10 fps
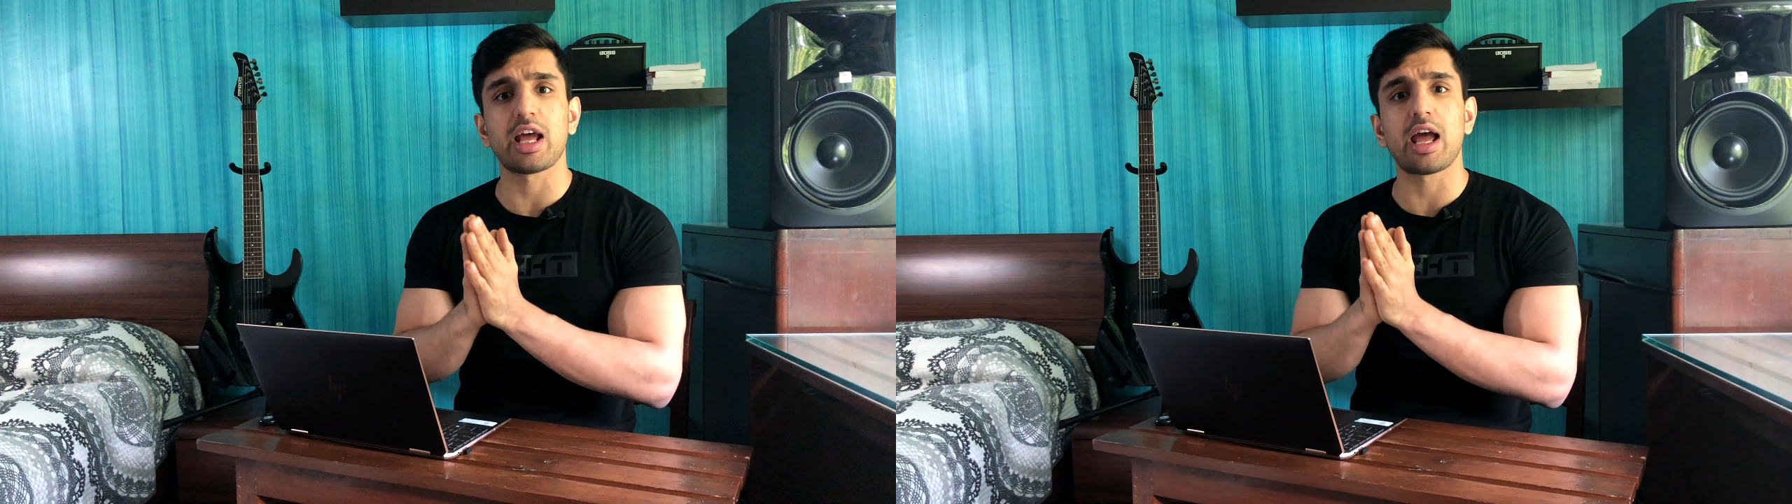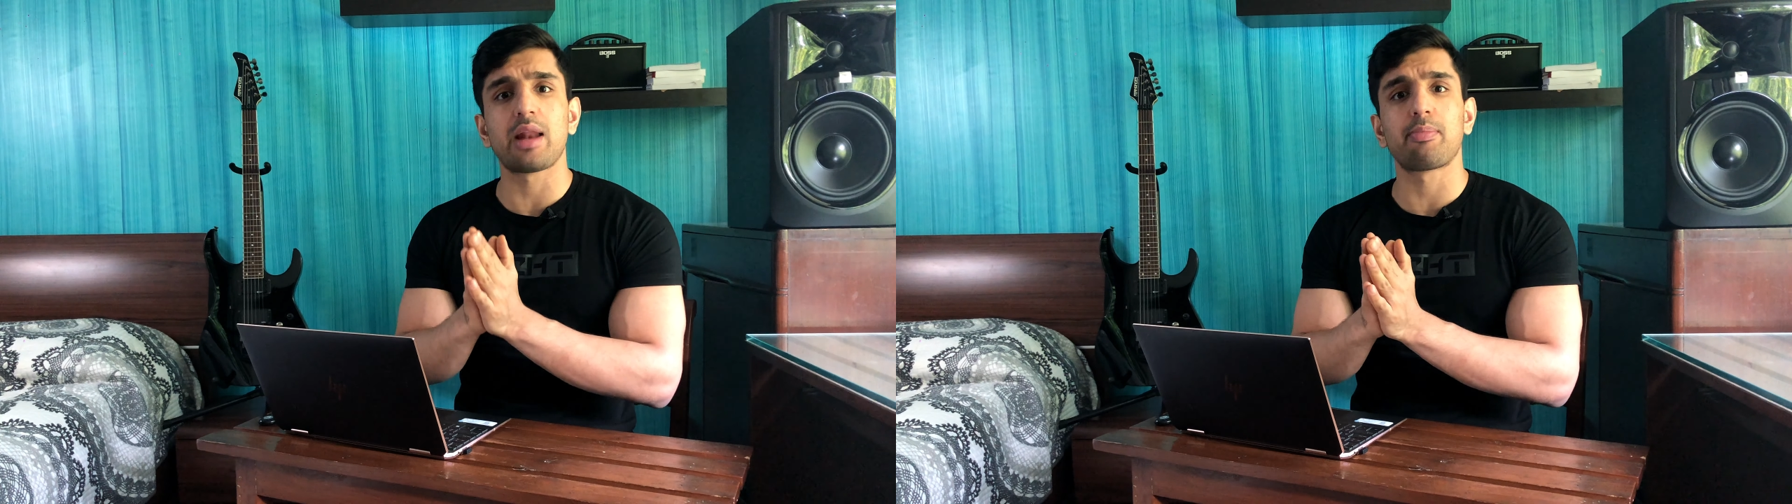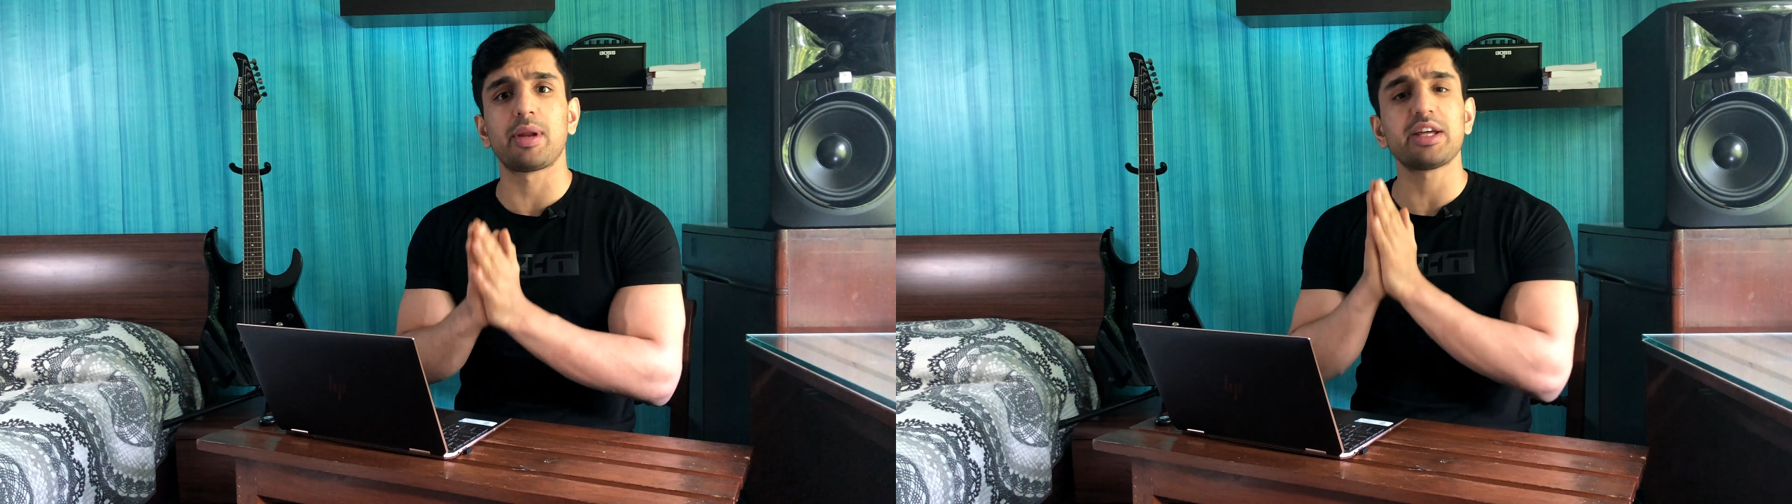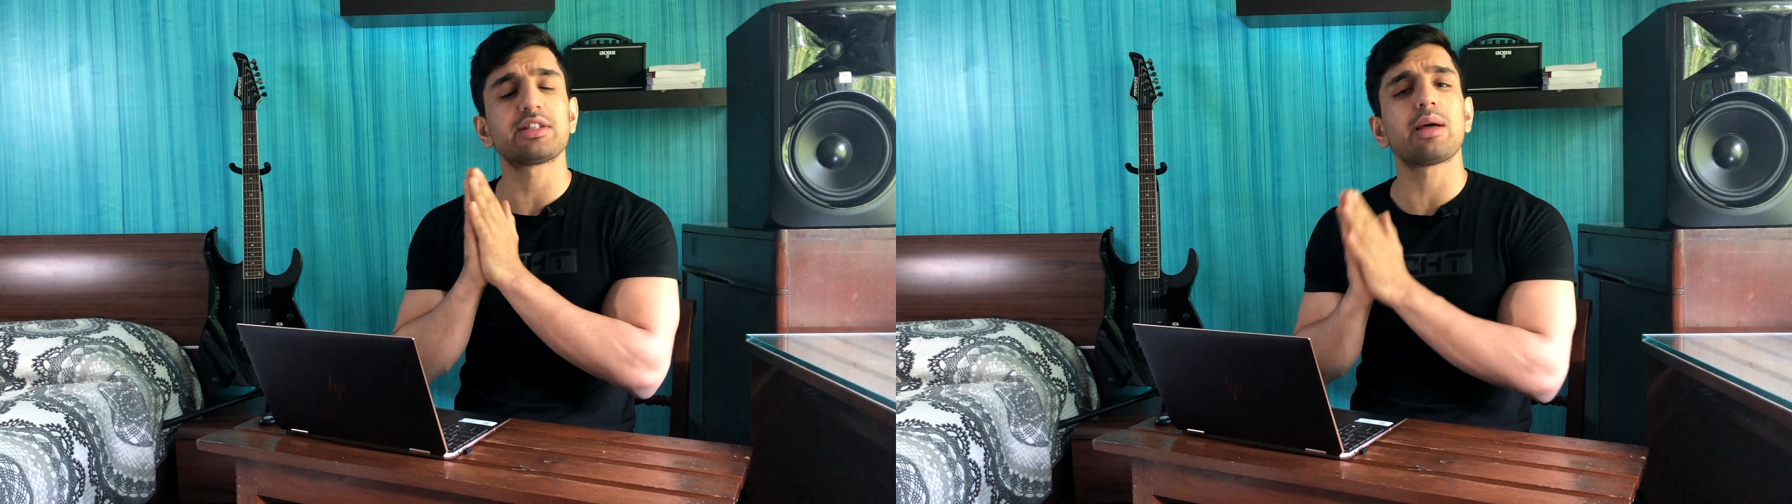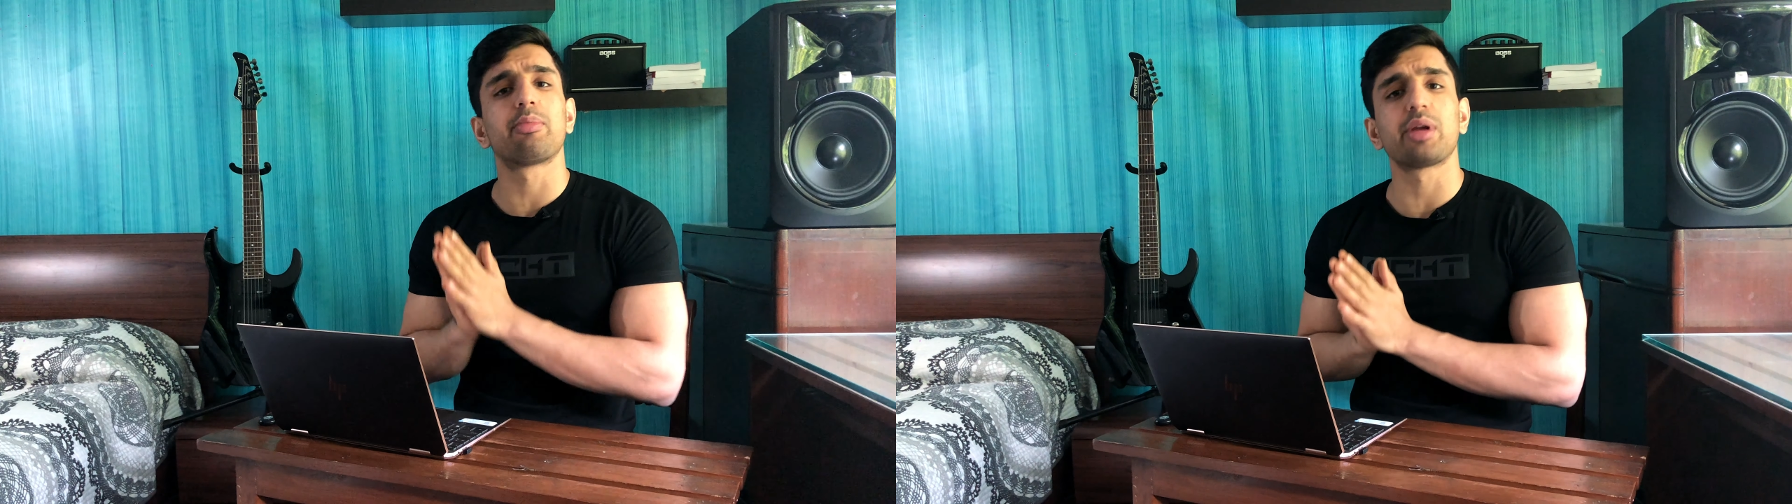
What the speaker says: and placed their